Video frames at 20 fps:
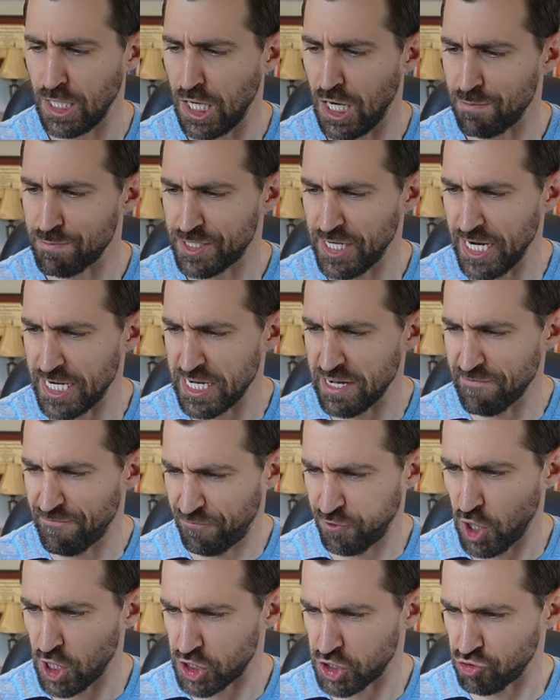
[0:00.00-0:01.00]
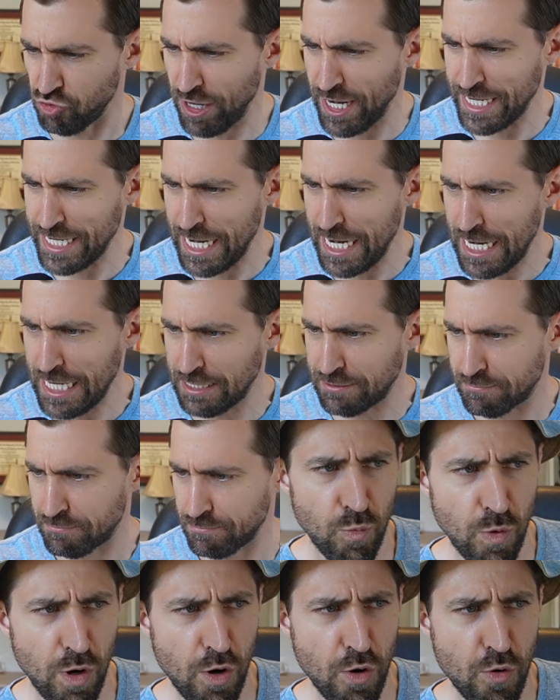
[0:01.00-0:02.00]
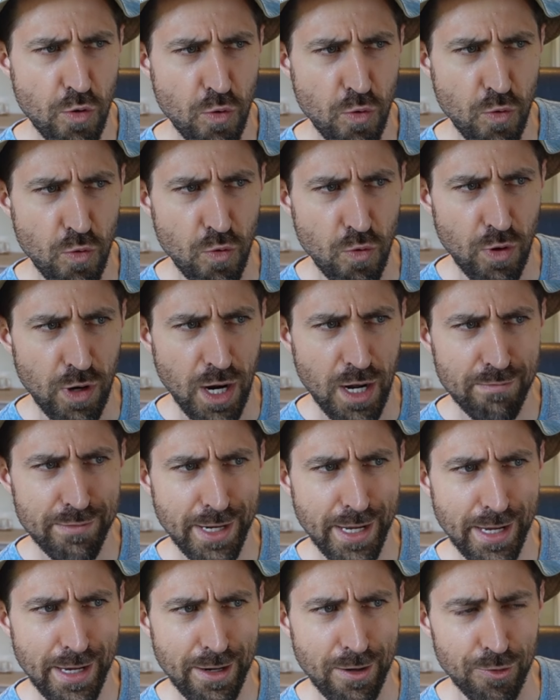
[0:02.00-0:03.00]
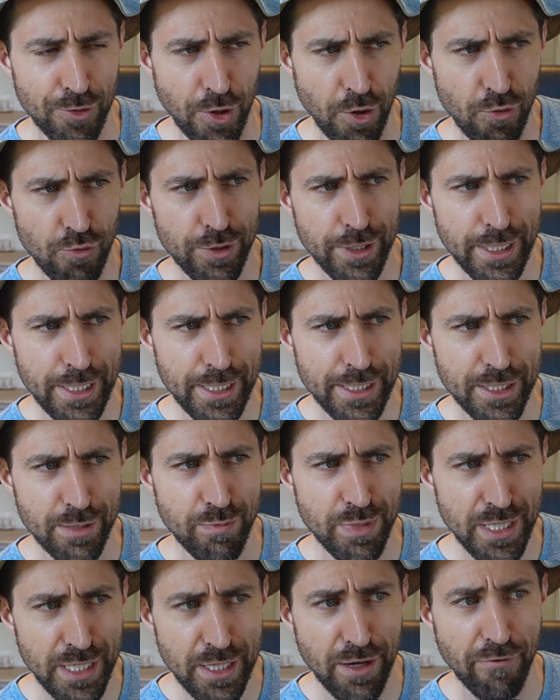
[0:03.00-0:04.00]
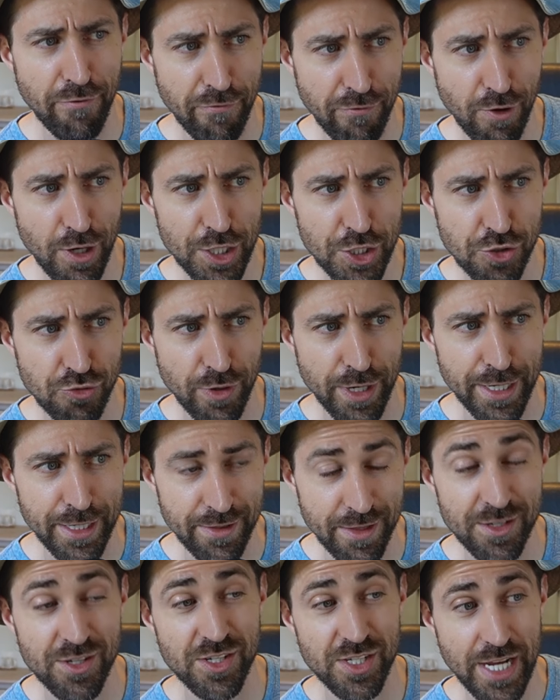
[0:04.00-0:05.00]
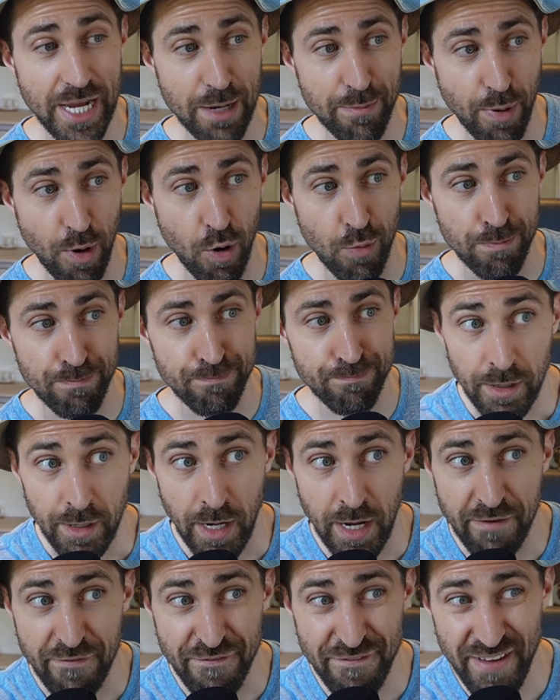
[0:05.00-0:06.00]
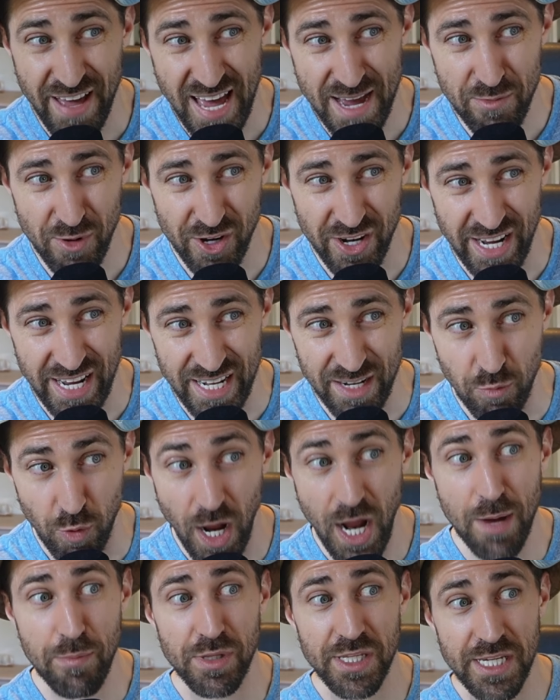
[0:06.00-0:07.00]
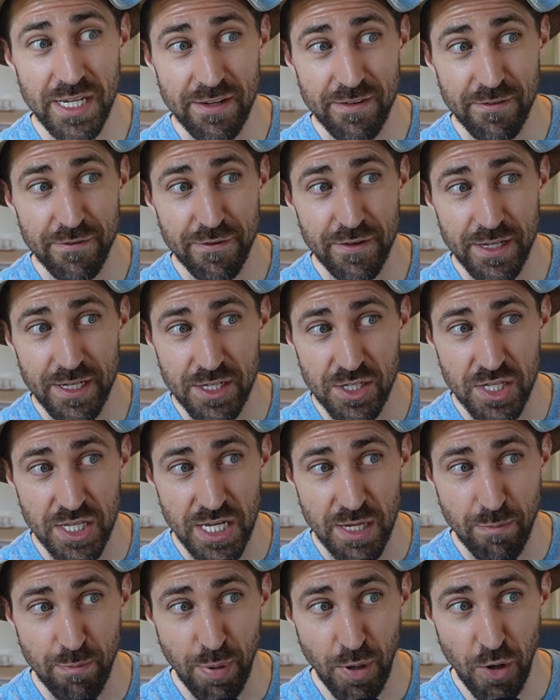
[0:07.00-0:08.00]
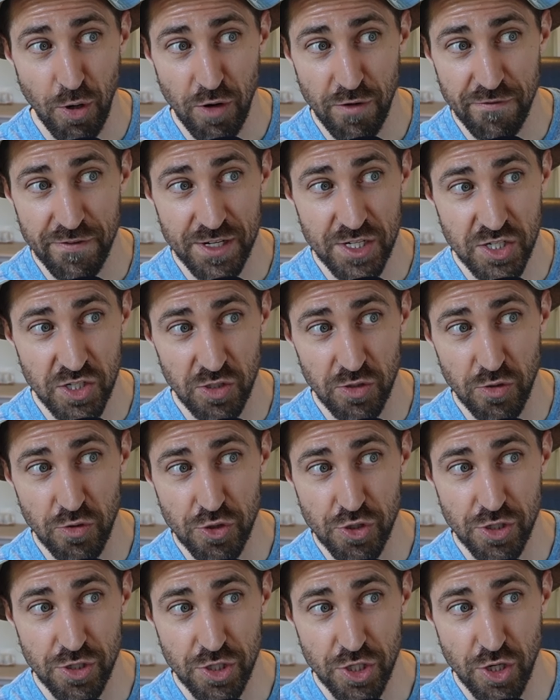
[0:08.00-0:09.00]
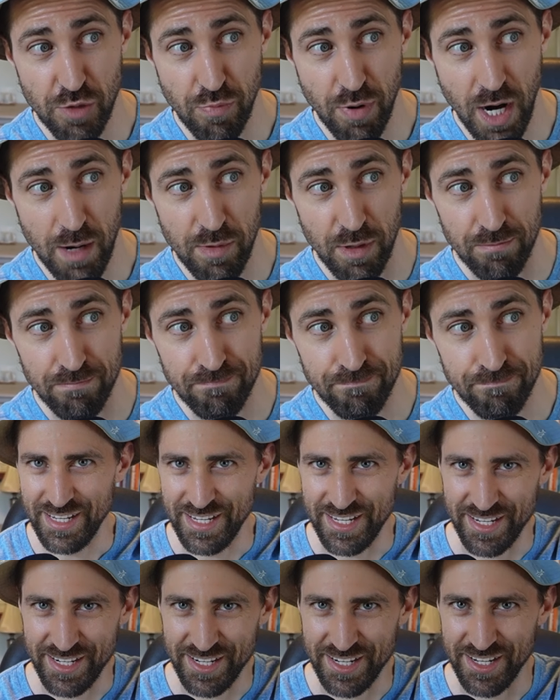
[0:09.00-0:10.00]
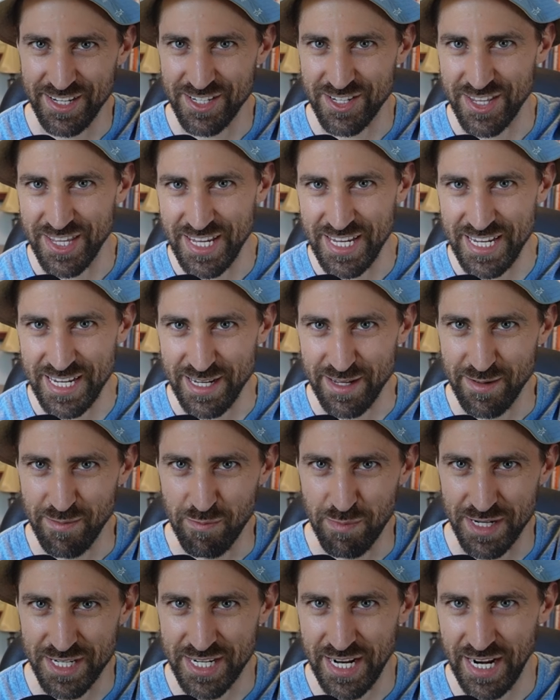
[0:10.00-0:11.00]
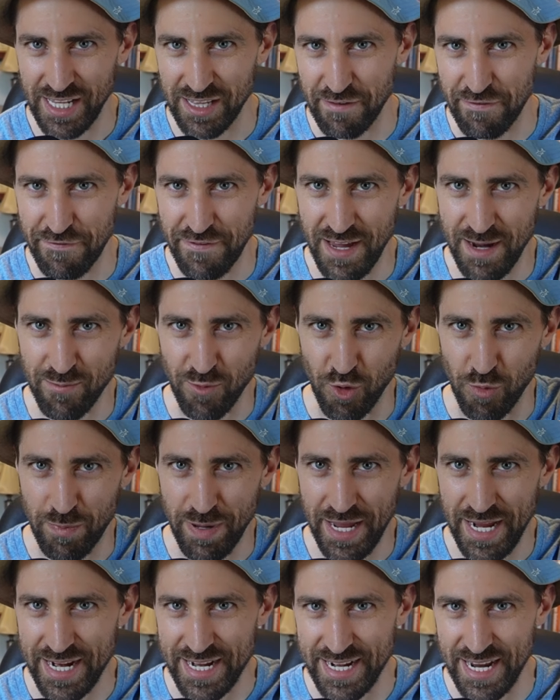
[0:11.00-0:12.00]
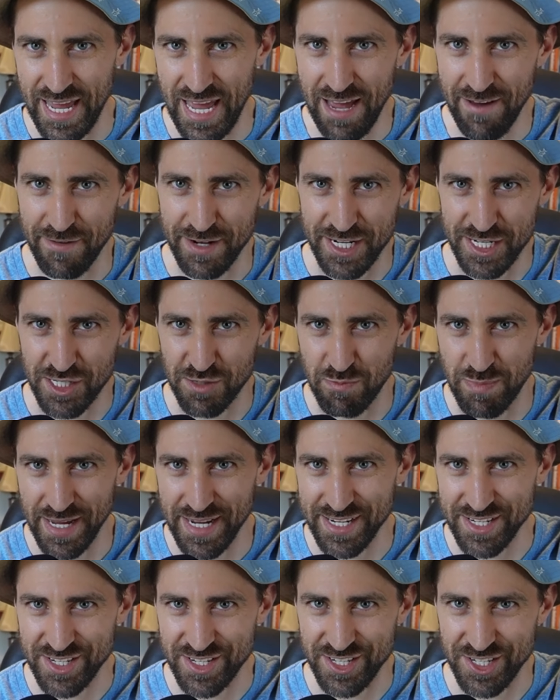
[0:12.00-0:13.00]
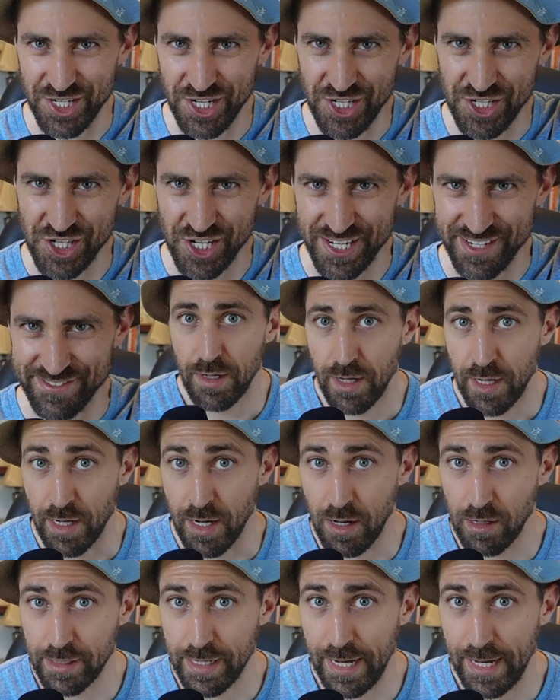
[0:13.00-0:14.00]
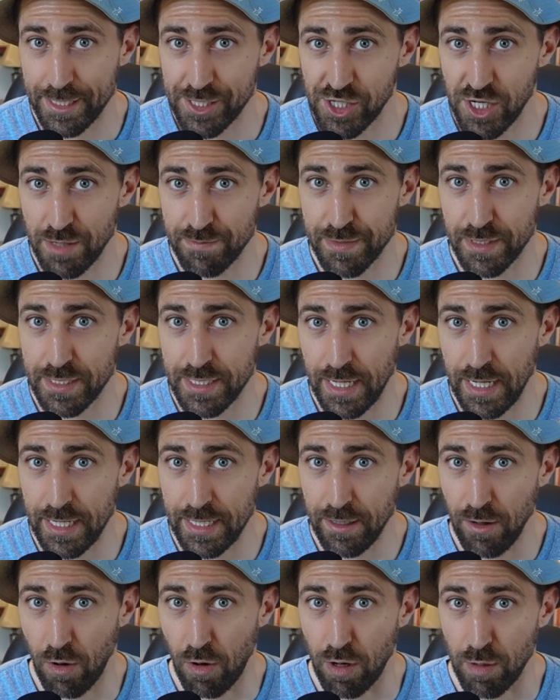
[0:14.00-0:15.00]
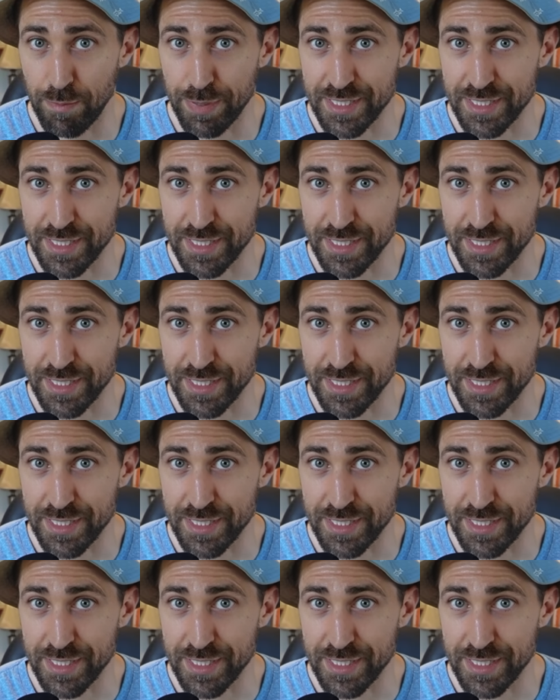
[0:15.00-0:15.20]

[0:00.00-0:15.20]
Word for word: I'm getting frustrated. Whoa, calm down. No need to be frustrated. This is Dan Pope, and I have fabricated what I believe is the perfect solution to your problem. It is the patellofemoral pain, evidence based cheat sheet and I'll catch you up to date on